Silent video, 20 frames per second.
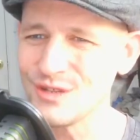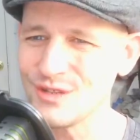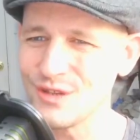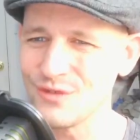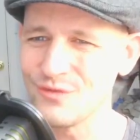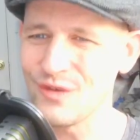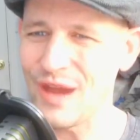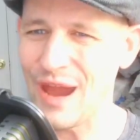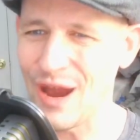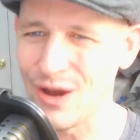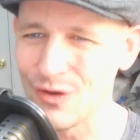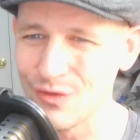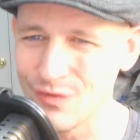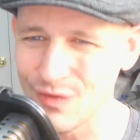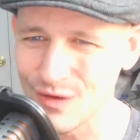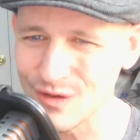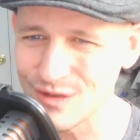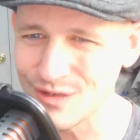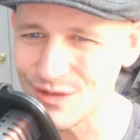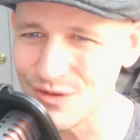of
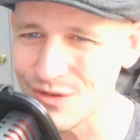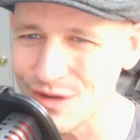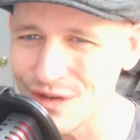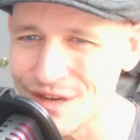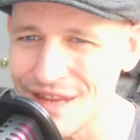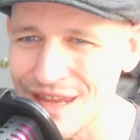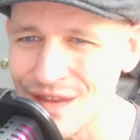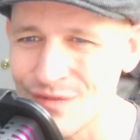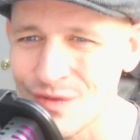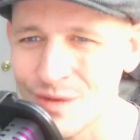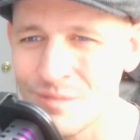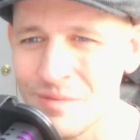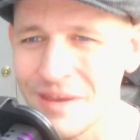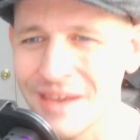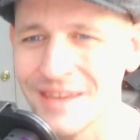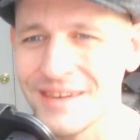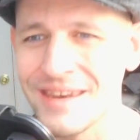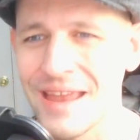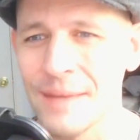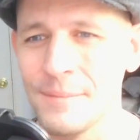alphas. You can even be
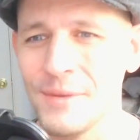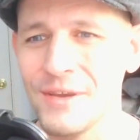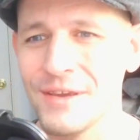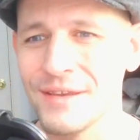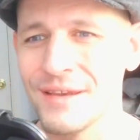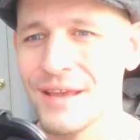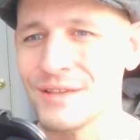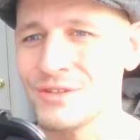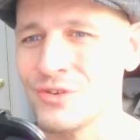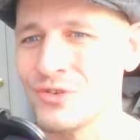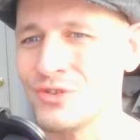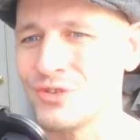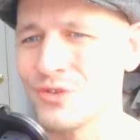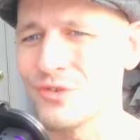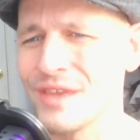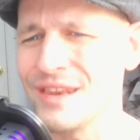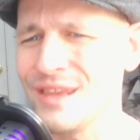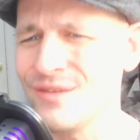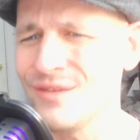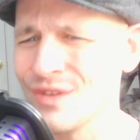a Nebuchadnezzar so
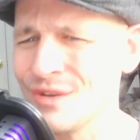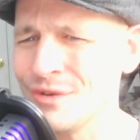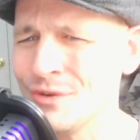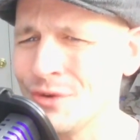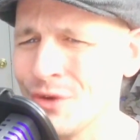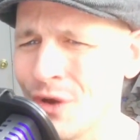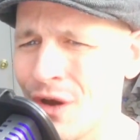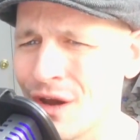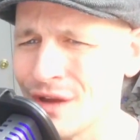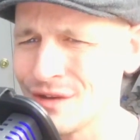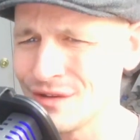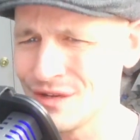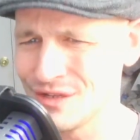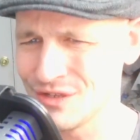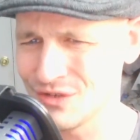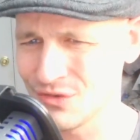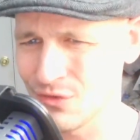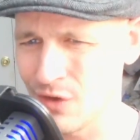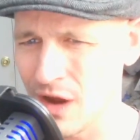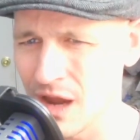that even God
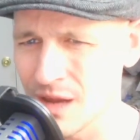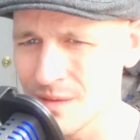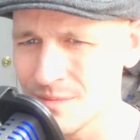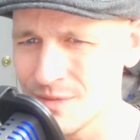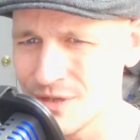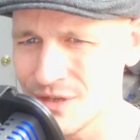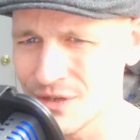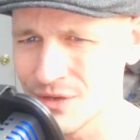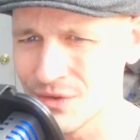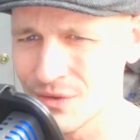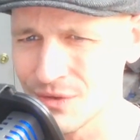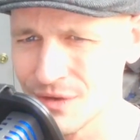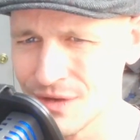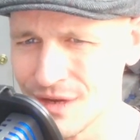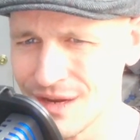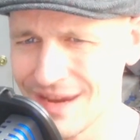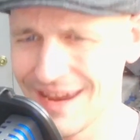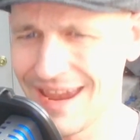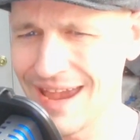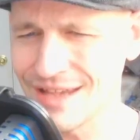describes you
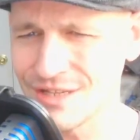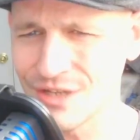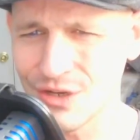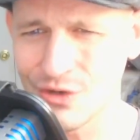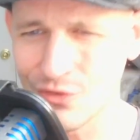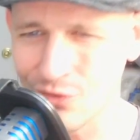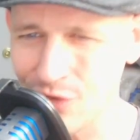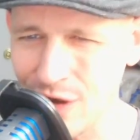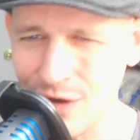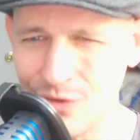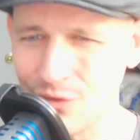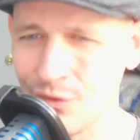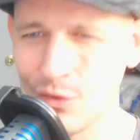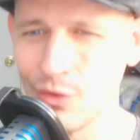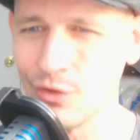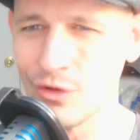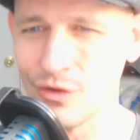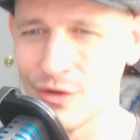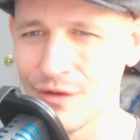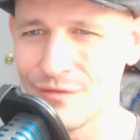as a great
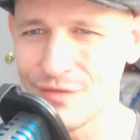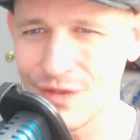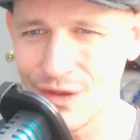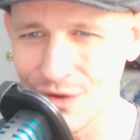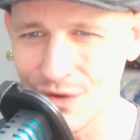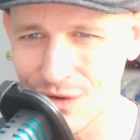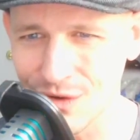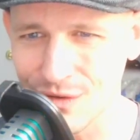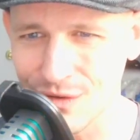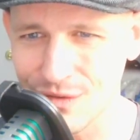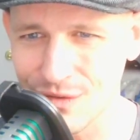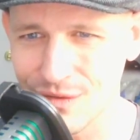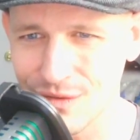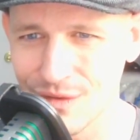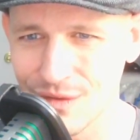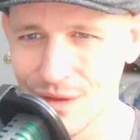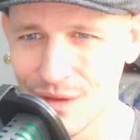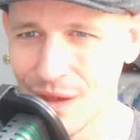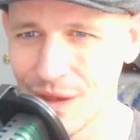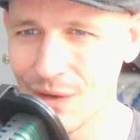ruler of the earth
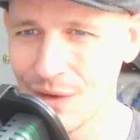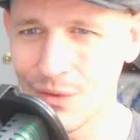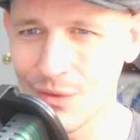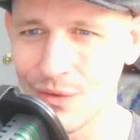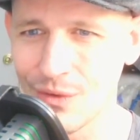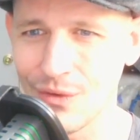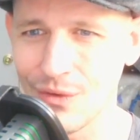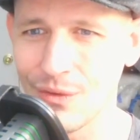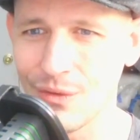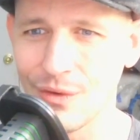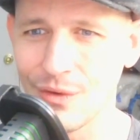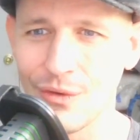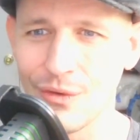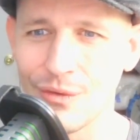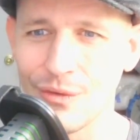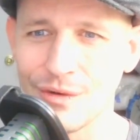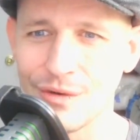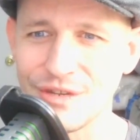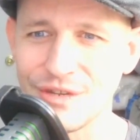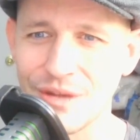or, or,
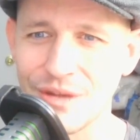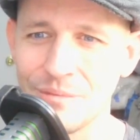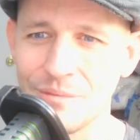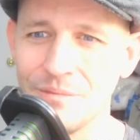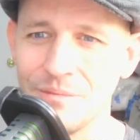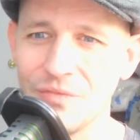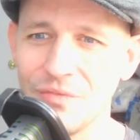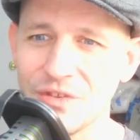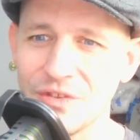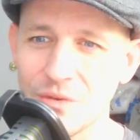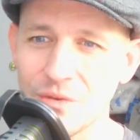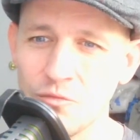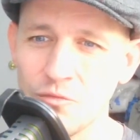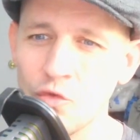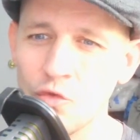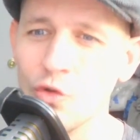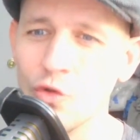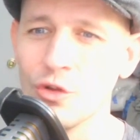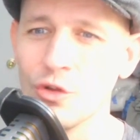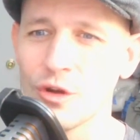or some, some
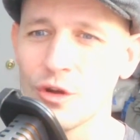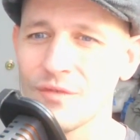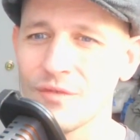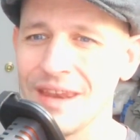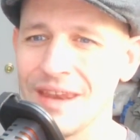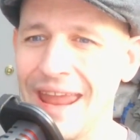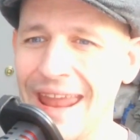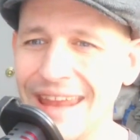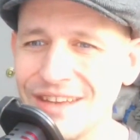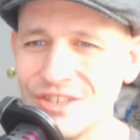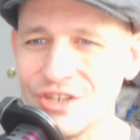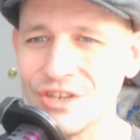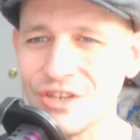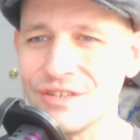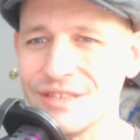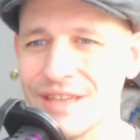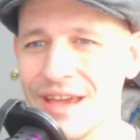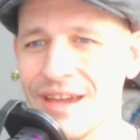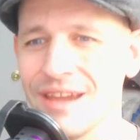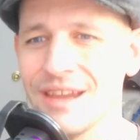ruler of an
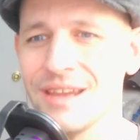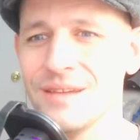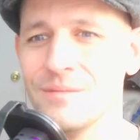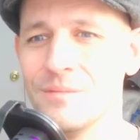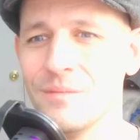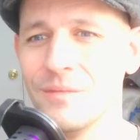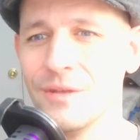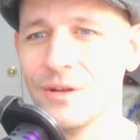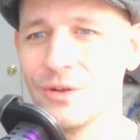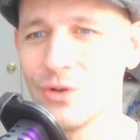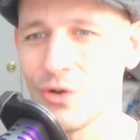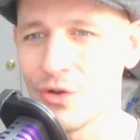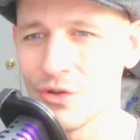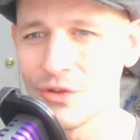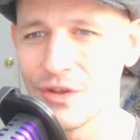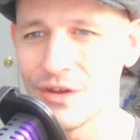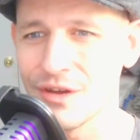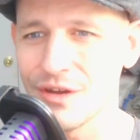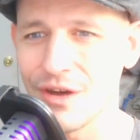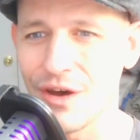ancient time called
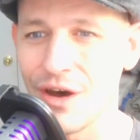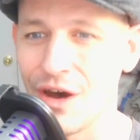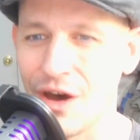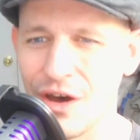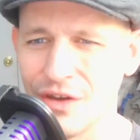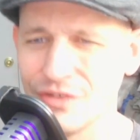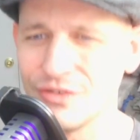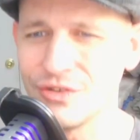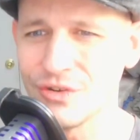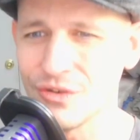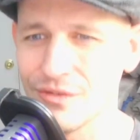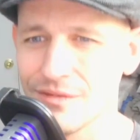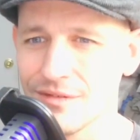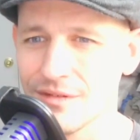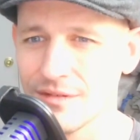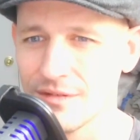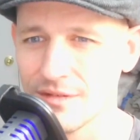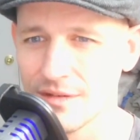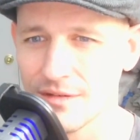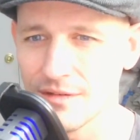a, a hunter,
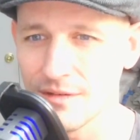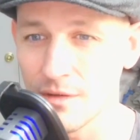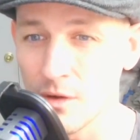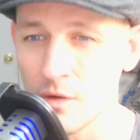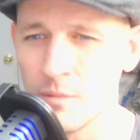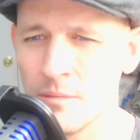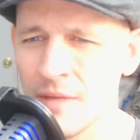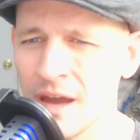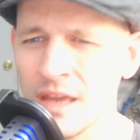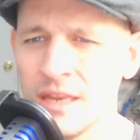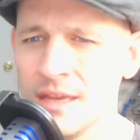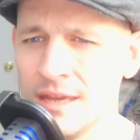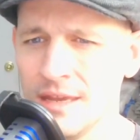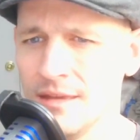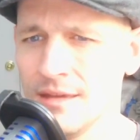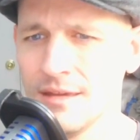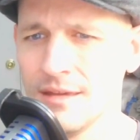almighty.